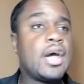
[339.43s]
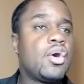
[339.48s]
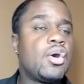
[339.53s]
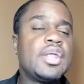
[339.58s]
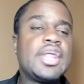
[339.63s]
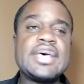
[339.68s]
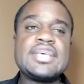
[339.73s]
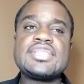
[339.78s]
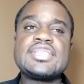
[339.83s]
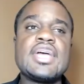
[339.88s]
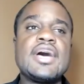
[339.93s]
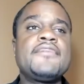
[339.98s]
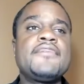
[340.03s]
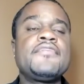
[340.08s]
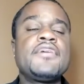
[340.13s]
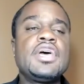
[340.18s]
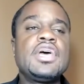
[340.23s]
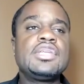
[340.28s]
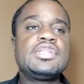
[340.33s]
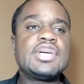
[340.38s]
all that stuff
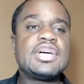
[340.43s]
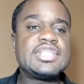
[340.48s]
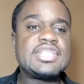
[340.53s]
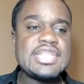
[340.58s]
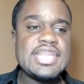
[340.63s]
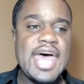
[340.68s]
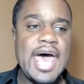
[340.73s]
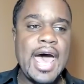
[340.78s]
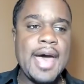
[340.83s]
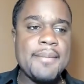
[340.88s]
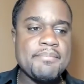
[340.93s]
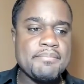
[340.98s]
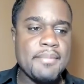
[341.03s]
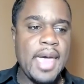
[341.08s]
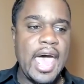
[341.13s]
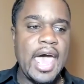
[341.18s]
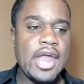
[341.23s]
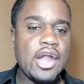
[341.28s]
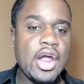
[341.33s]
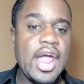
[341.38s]
does not
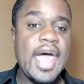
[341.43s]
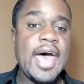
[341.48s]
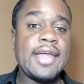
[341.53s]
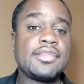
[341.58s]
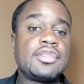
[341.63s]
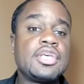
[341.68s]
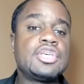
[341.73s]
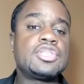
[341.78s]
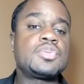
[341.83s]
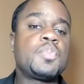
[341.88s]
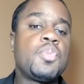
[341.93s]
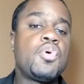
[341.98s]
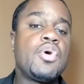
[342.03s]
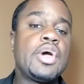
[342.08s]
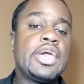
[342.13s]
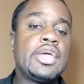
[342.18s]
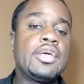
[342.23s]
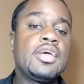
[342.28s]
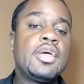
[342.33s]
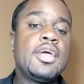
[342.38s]
matter at this
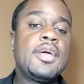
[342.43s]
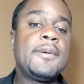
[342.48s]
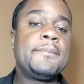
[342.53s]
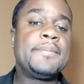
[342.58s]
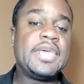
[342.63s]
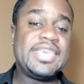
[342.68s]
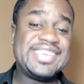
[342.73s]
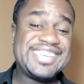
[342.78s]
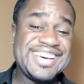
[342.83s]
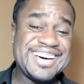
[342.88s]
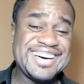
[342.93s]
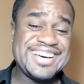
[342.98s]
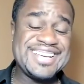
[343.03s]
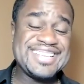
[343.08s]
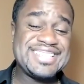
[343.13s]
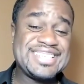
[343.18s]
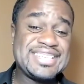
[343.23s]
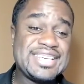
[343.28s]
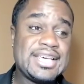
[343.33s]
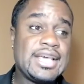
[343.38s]
point
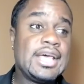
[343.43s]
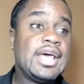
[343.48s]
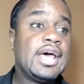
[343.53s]
because